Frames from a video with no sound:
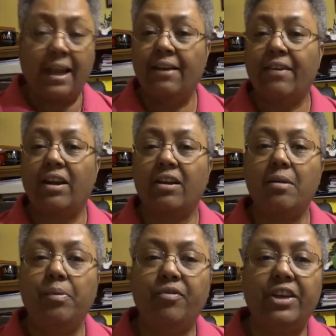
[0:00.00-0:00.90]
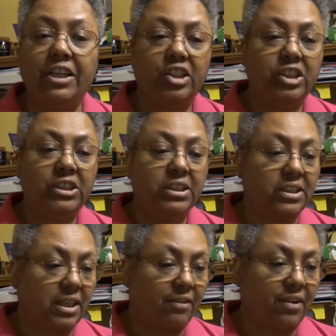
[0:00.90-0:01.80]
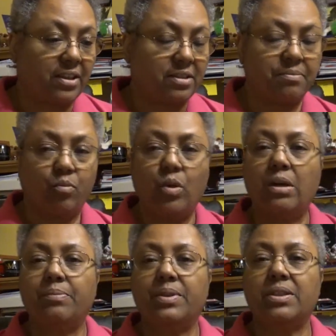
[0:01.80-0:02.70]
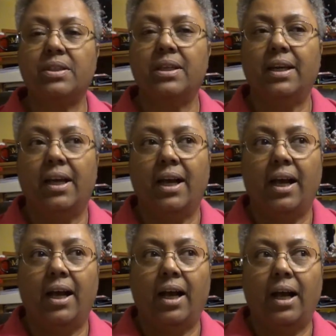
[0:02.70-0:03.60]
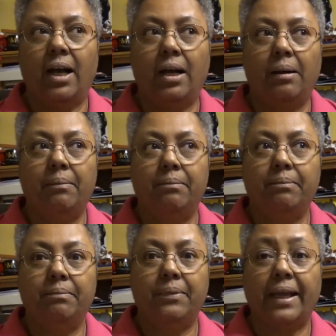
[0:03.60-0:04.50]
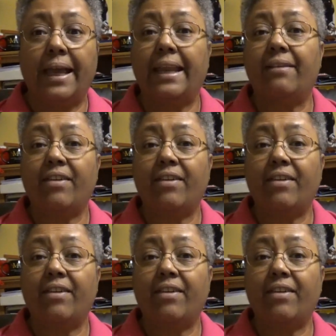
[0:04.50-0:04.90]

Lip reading: I've got a couple finishes. I've got some whips, and I've